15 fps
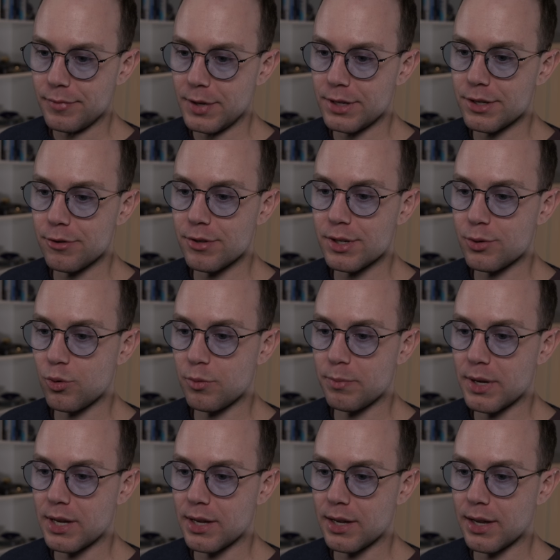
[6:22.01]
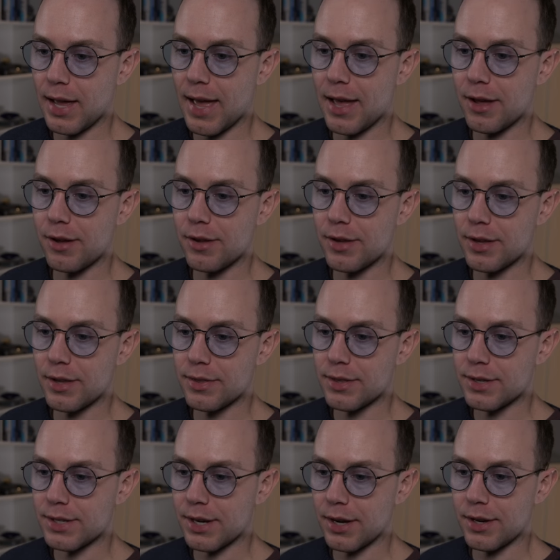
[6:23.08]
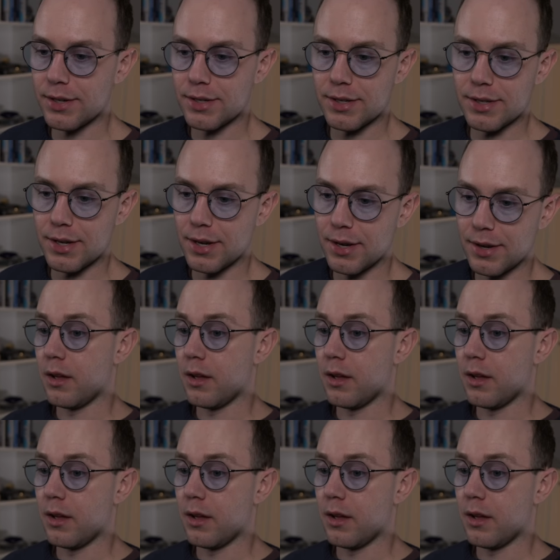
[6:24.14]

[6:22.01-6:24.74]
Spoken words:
So this would be L in this case.